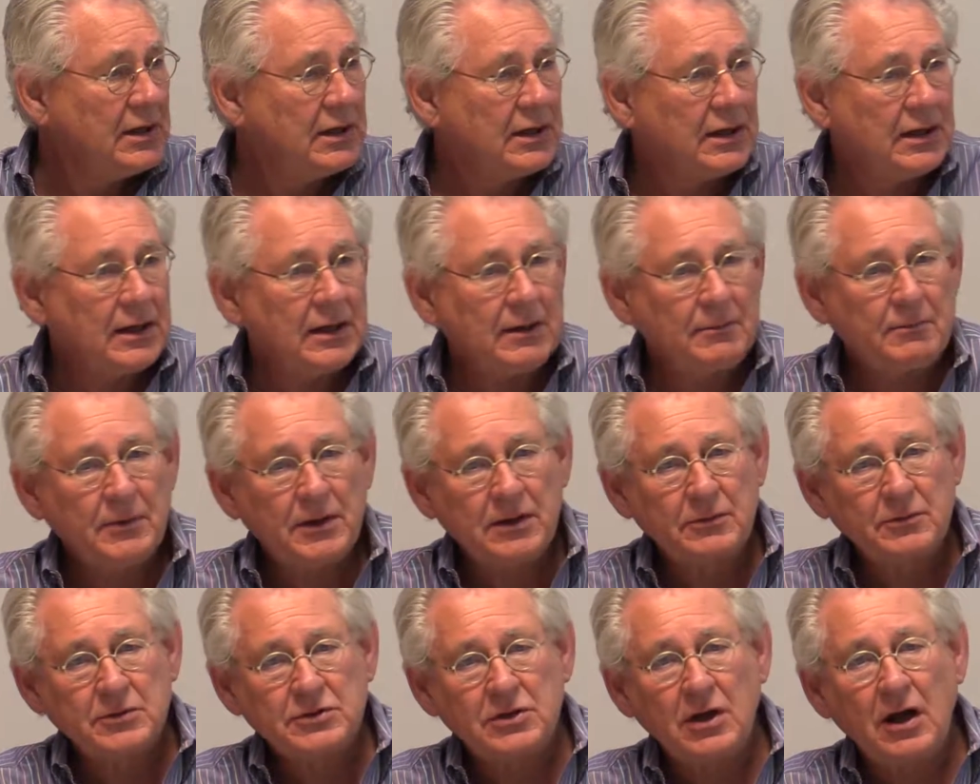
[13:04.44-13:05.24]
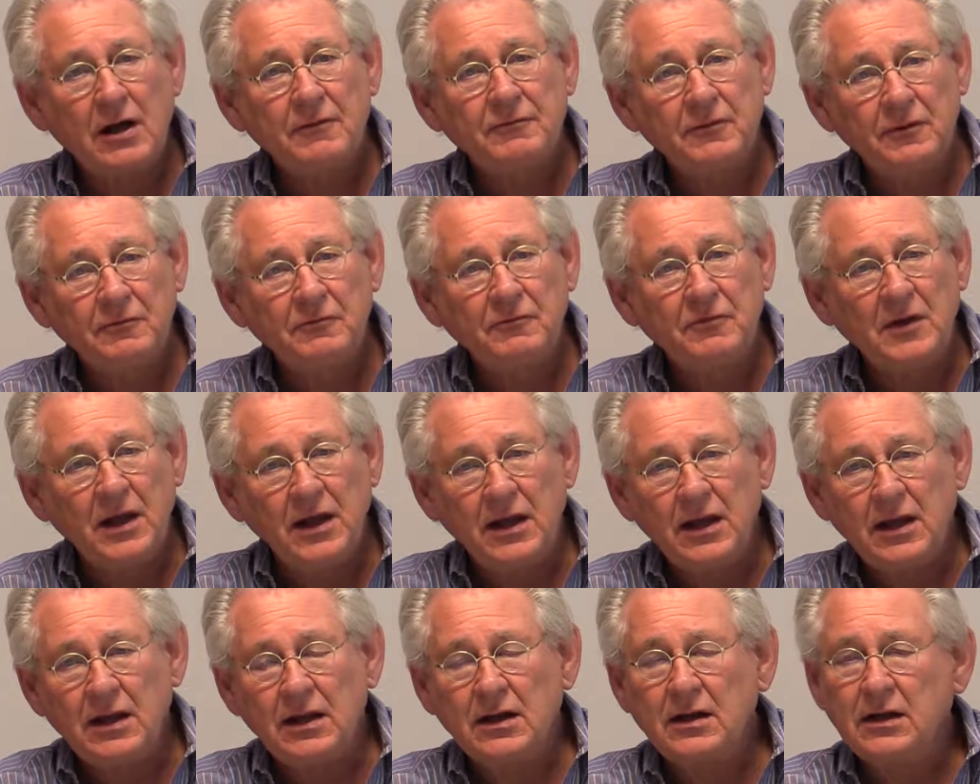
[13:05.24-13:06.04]
But it was often
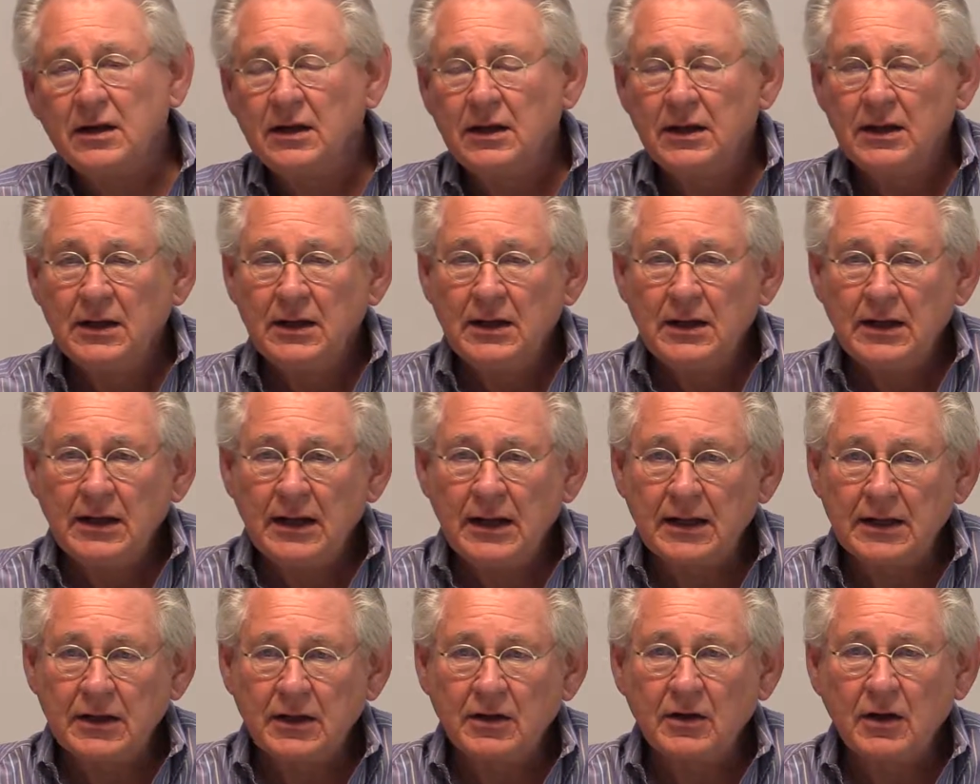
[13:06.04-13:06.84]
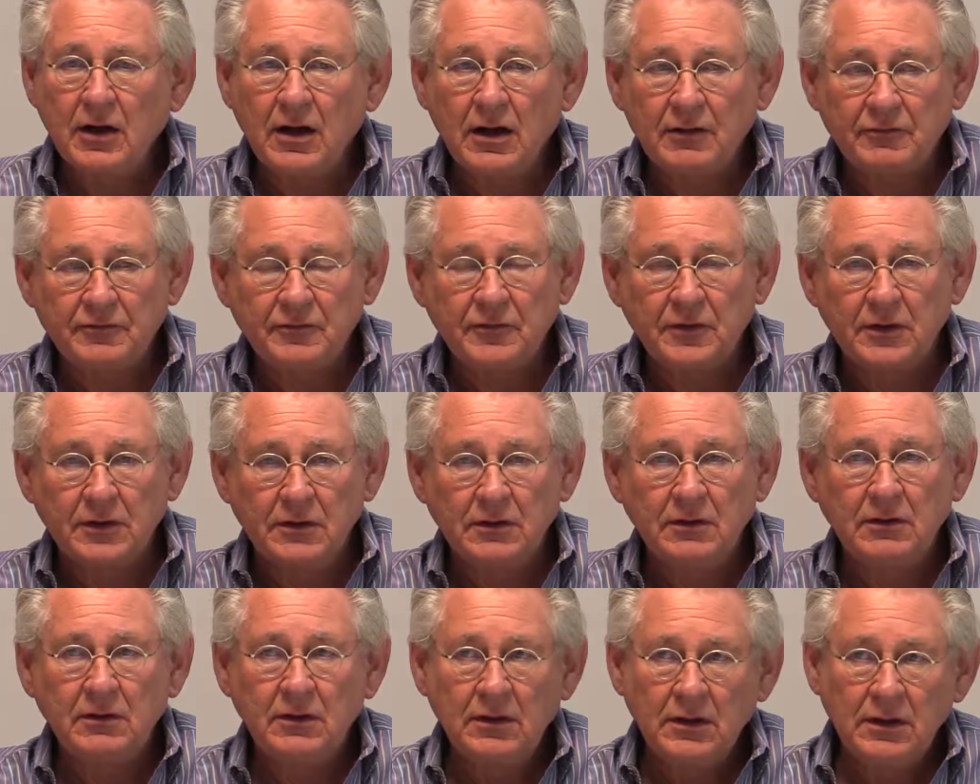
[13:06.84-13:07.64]
vague, and it
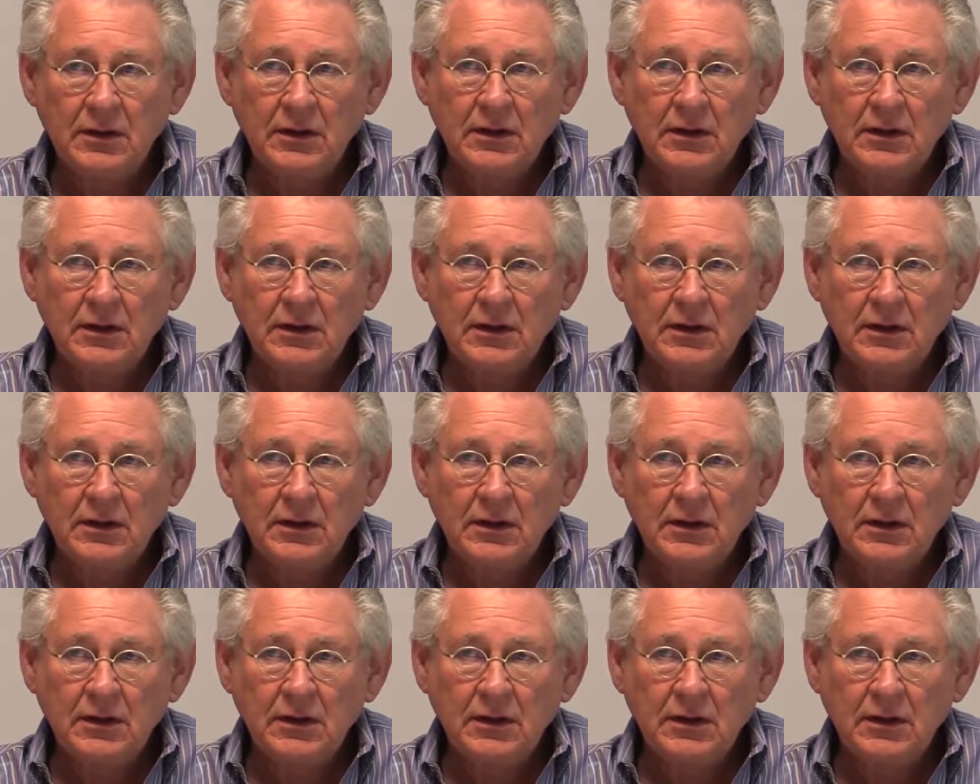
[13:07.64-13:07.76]
often